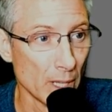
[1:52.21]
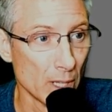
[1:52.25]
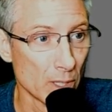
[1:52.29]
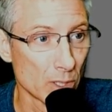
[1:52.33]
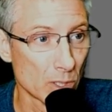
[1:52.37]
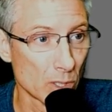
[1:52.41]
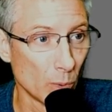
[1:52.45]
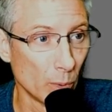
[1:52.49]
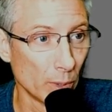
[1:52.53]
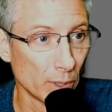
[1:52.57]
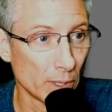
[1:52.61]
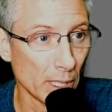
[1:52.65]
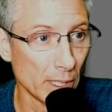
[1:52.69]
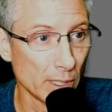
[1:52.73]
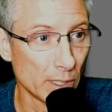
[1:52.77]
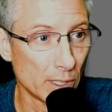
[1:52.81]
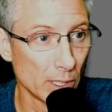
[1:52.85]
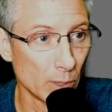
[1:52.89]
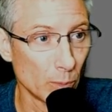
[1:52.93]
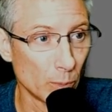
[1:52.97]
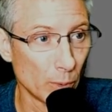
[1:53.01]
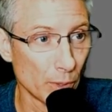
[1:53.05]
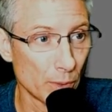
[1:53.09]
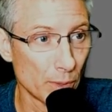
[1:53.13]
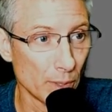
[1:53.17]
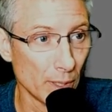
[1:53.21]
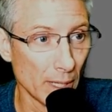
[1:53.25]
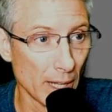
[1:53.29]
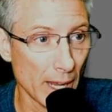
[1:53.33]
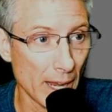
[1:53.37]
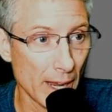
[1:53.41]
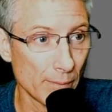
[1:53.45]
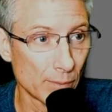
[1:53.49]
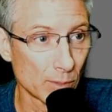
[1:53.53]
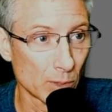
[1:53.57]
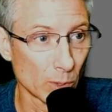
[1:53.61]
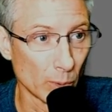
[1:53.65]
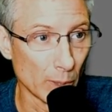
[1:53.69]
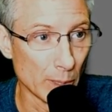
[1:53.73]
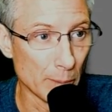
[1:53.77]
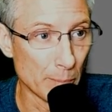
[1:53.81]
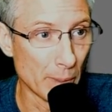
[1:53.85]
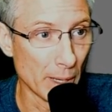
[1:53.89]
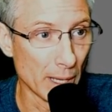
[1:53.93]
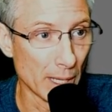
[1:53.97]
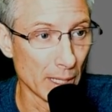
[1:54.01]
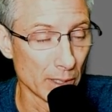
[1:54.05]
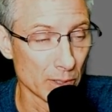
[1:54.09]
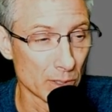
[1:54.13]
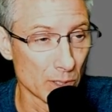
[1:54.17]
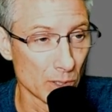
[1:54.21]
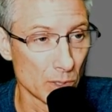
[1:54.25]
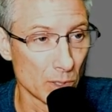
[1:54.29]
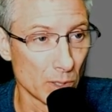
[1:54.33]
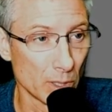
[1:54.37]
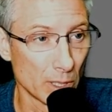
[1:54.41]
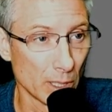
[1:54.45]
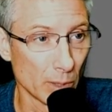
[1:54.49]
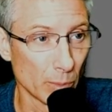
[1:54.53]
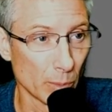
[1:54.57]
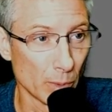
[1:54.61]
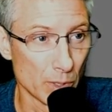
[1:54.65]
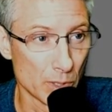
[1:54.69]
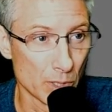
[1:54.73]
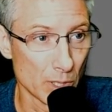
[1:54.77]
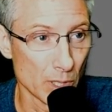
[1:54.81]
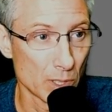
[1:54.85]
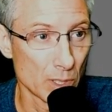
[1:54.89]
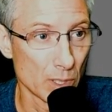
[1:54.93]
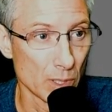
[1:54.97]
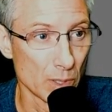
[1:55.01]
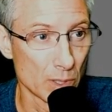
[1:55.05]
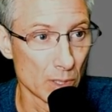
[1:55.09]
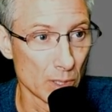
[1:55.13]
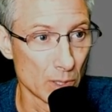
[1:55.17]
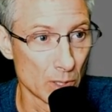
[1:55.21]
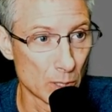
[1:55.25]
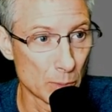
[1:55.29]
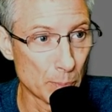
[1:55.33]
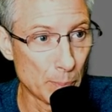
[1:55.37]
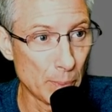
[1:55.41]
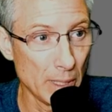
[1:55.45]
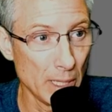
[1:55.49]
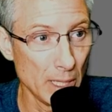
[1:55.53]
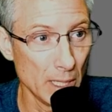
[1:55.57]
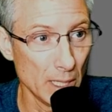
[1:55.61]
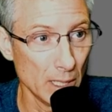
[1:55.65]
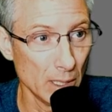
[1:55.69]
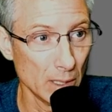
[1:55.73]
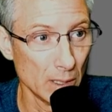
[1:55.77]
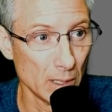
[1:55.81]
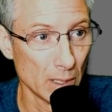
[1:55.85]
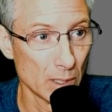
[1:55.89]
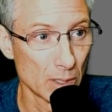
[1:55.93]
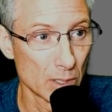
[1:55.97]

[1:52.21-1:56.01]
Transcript: So what they did with the after rebalance is you get resistance and speed.